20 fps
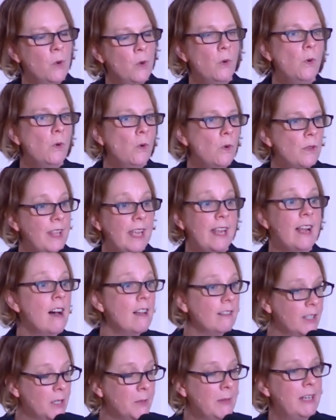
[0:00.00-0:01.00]
Or they
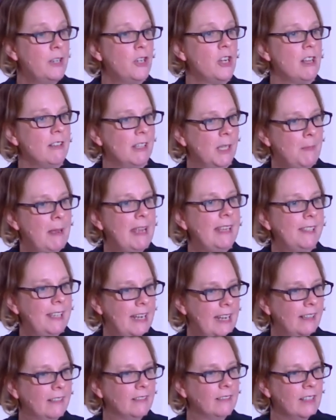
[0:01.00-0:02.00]
aren't doing child
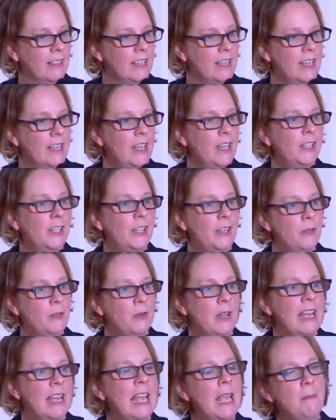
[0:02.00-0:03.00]
spacing.
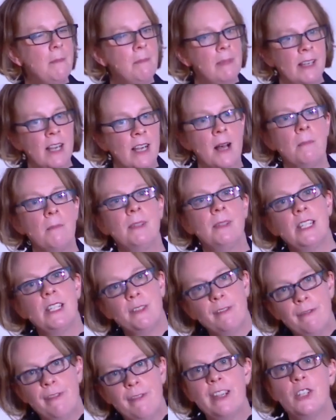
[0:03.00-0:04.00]
So it becomes this
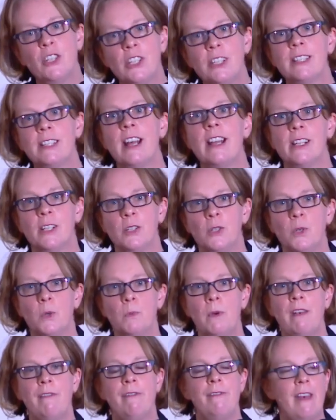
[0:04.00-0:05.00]
vicious cycle
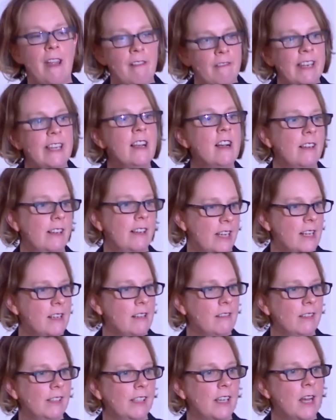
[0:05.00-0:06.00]
where very young
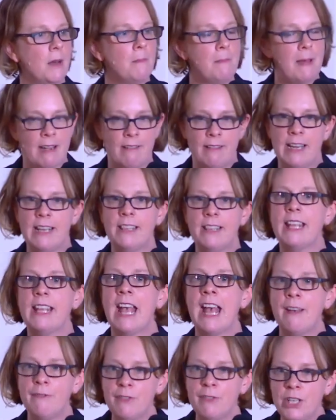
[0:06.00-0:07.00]
girls are married, they
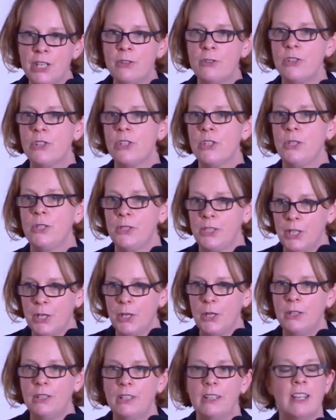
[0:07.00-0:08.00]
have children too
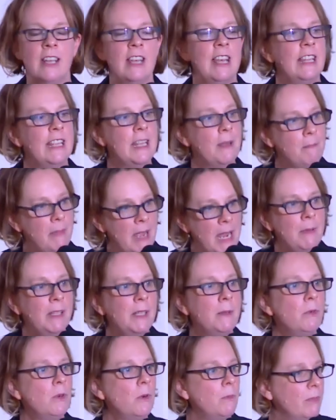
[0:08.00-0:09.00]
soon, their
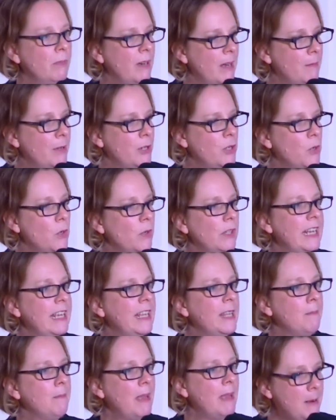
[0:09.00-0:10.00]
babies are born prematurely,
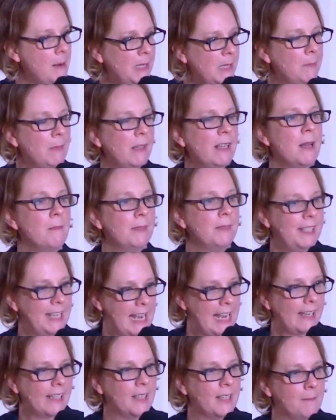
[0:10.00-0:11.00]
the babies become
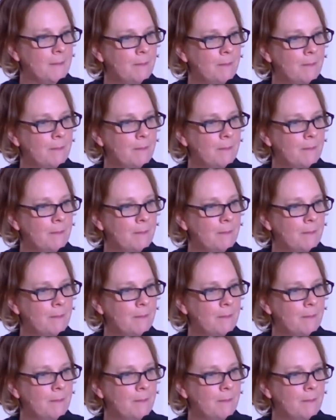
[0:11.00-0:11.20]
sick.